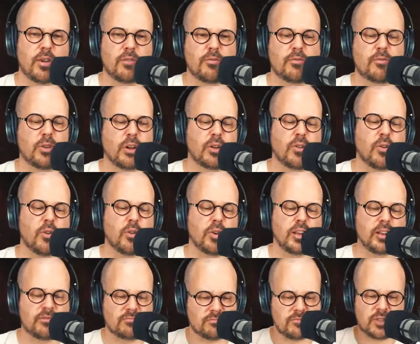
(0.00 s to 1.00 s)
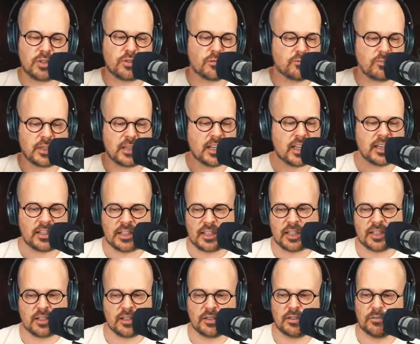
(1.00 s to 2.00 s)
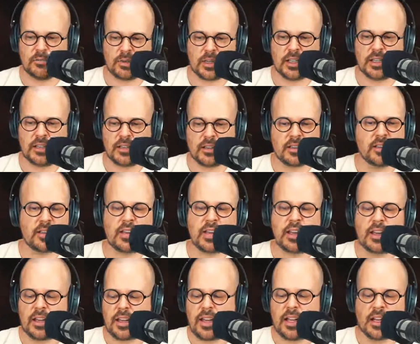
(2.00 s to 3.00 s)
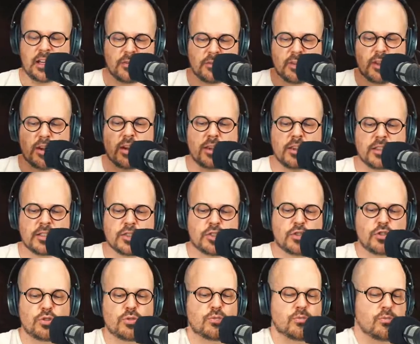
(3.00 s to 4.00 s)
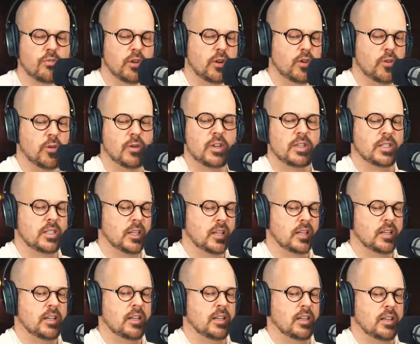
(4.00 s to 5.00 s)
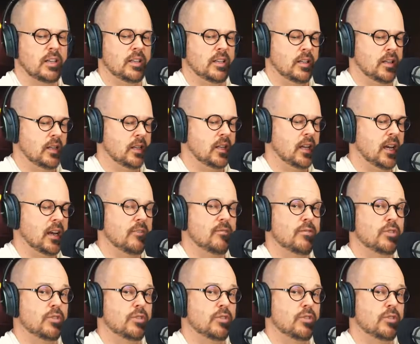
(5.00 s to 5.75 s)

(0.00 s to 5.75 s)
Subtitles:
recorder. Could be like this. It could be any of the other Zoom recorders that they have.